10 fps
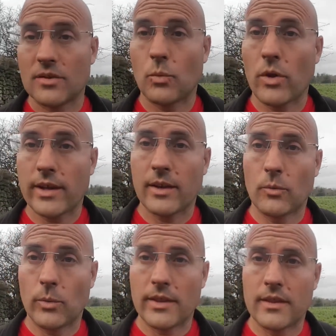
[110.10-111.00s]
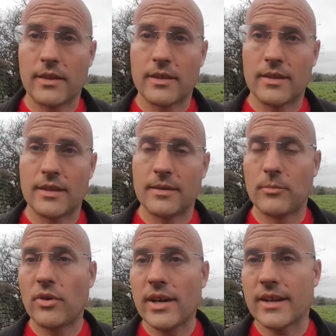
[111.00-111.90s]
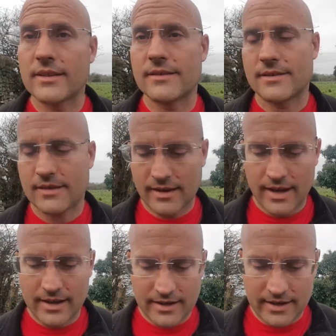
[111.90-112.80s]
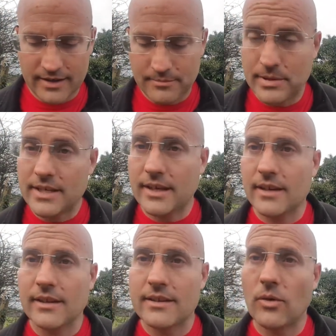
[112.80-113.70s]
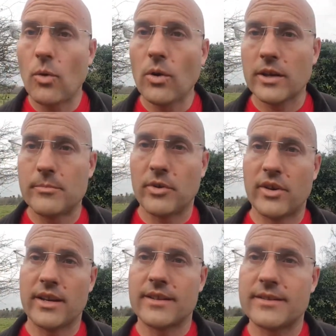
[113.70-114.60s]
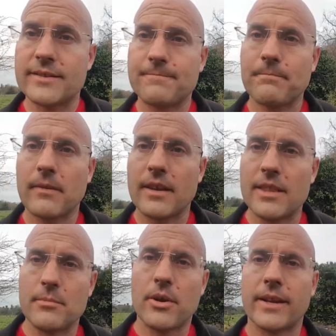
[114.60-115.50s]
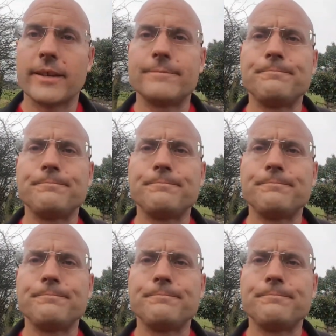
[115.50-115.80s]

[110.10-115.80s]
working with the meridians, and in particular the organ meridians in the body.